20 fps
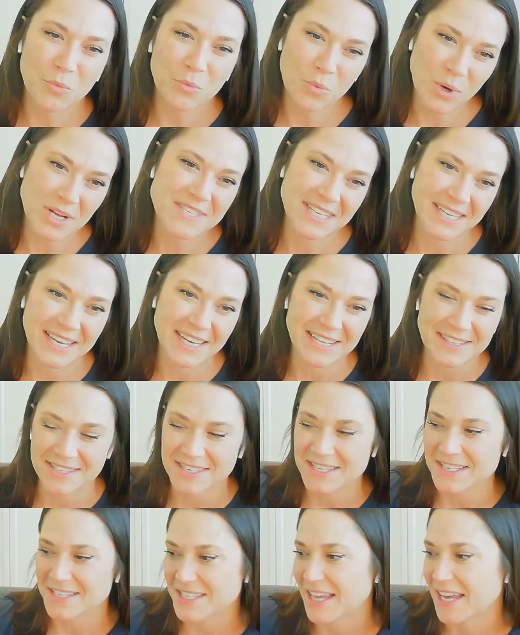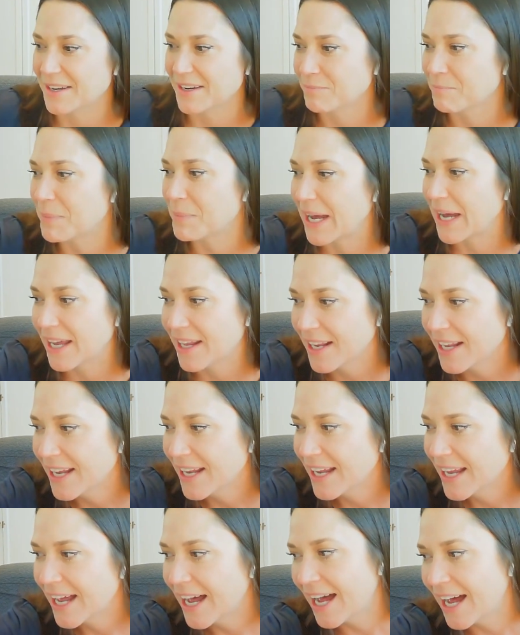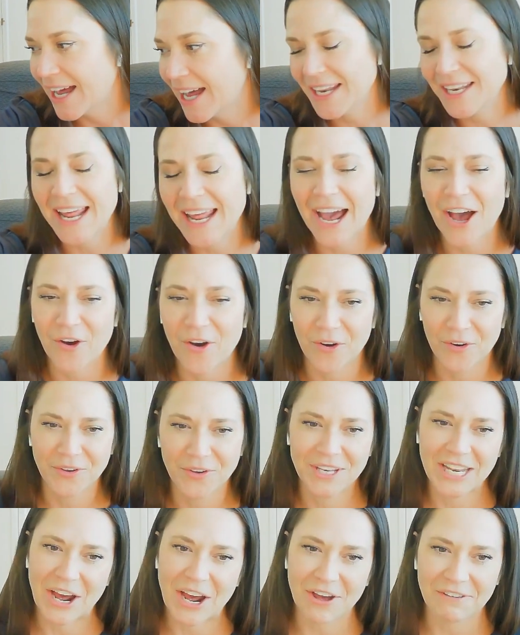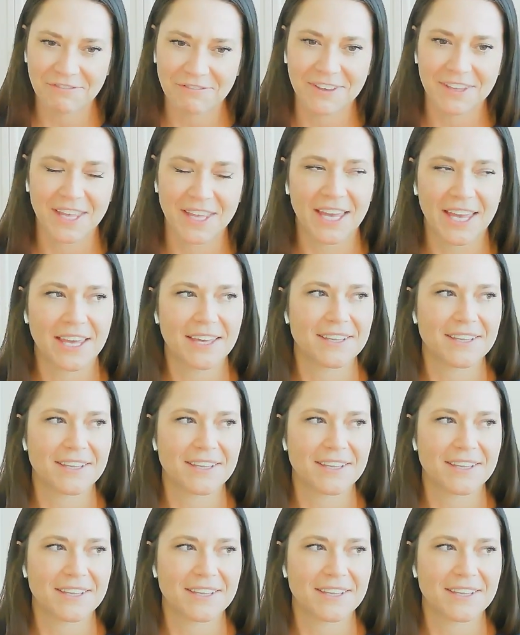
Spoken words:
it once again since then, but now I feel like,